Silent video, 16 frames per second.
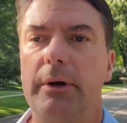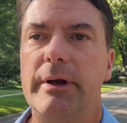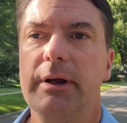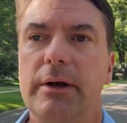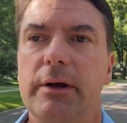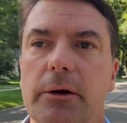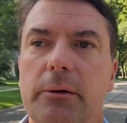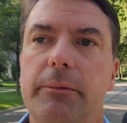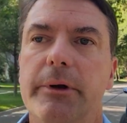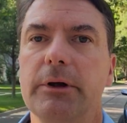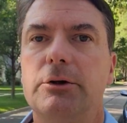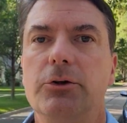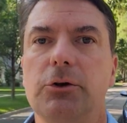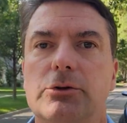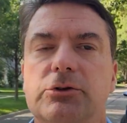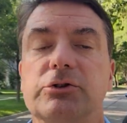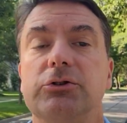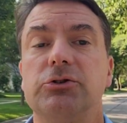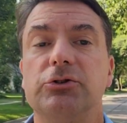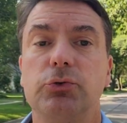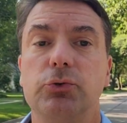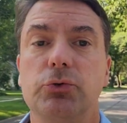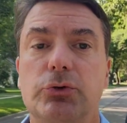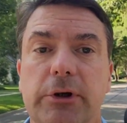getting to be close to
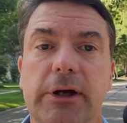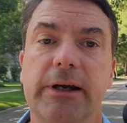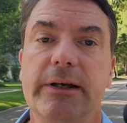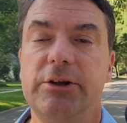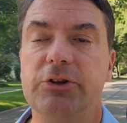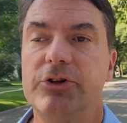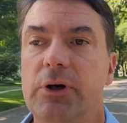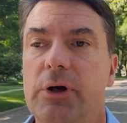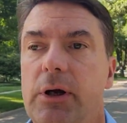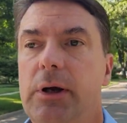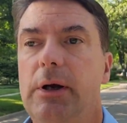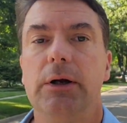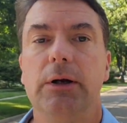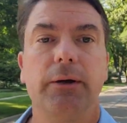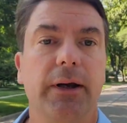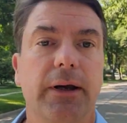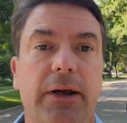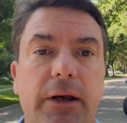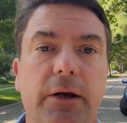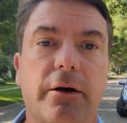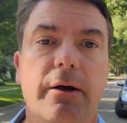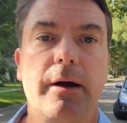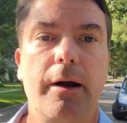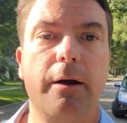school age, like
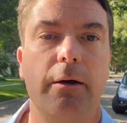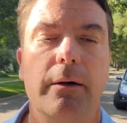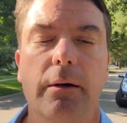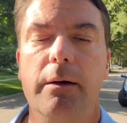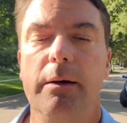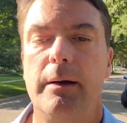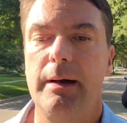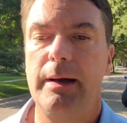kindergarten.